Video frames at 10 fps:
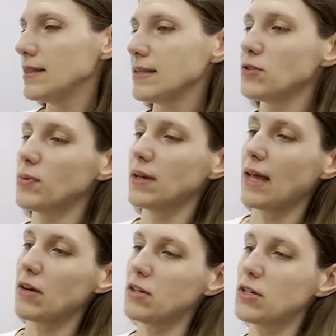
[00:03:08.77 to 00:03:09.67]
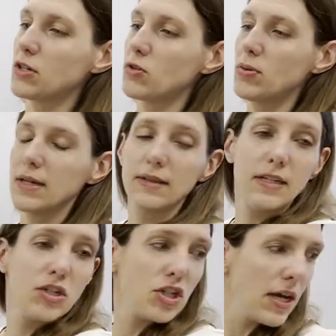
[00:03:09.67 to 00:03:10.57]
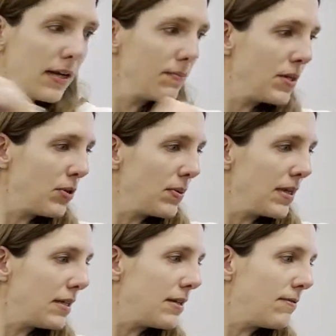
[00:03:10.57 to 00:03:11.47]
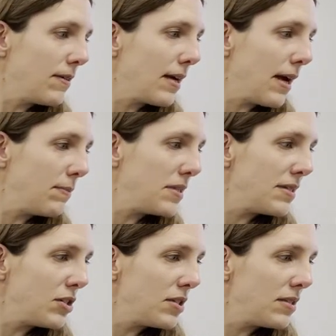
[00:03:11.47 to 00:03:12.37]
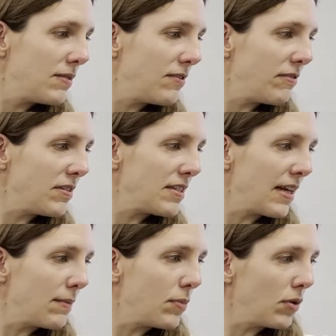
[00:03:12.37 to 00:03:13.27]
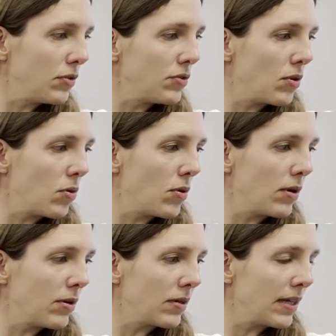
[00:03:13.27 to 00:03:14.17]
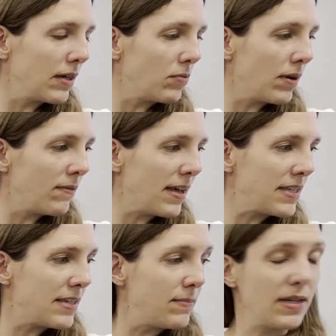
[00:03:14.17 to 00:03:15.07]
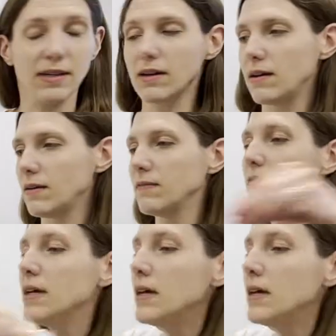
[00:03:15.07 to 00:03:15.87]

And this would allow you to quickly check between different compositions of different samples, or get a rough estimate of